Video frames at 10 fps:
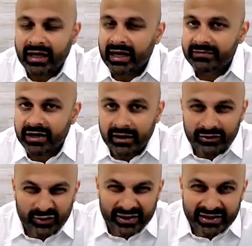I'm not
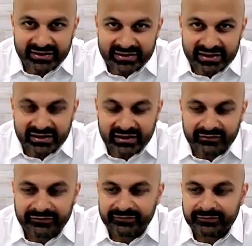going into detail
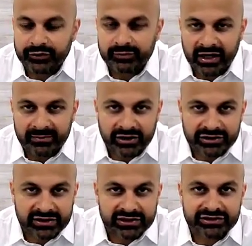on
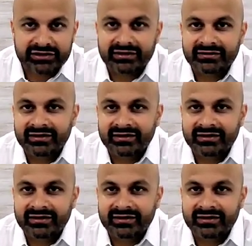photobiomodulation and,